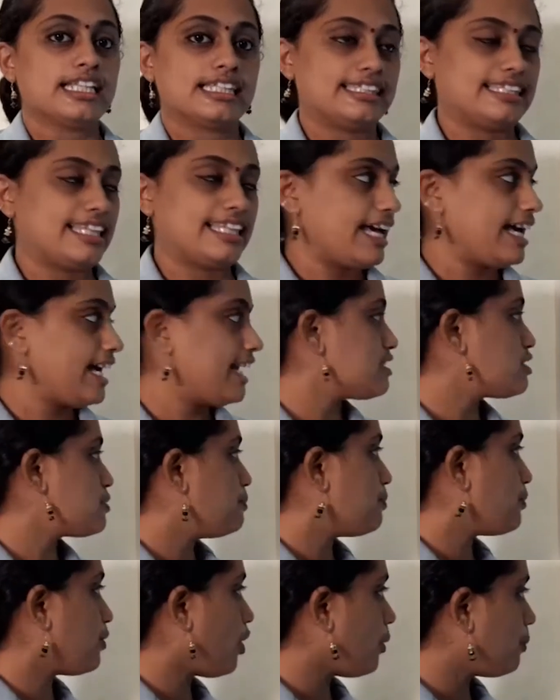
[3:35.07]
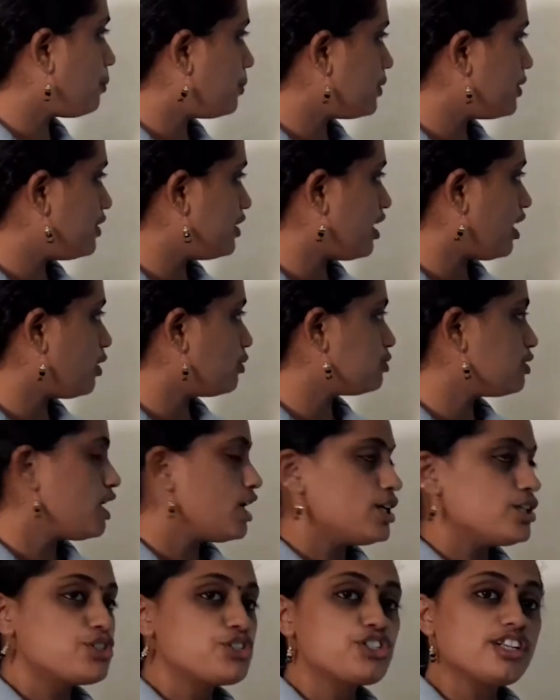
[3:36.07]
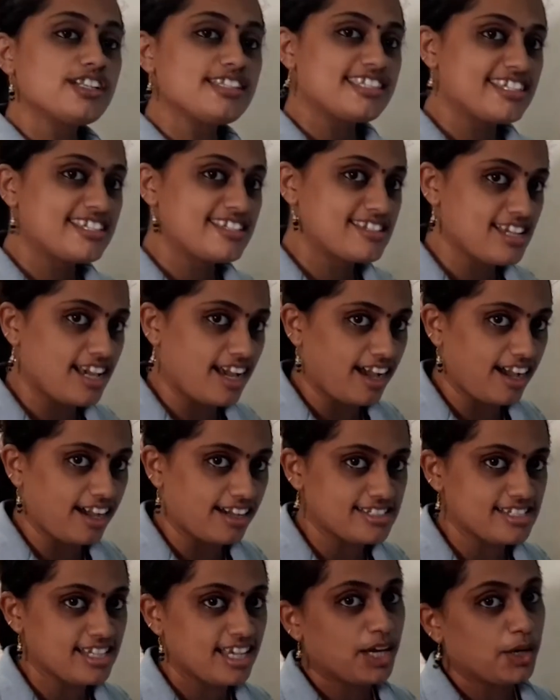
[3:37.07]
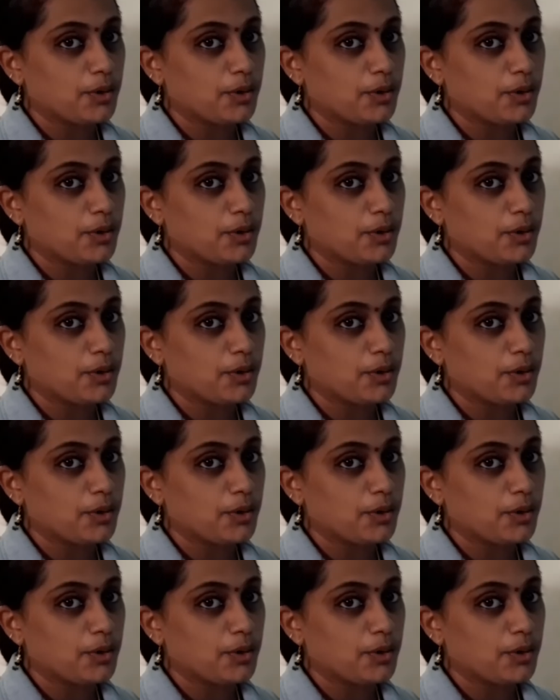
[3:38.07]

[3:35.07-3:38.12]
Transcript: that proper noun should start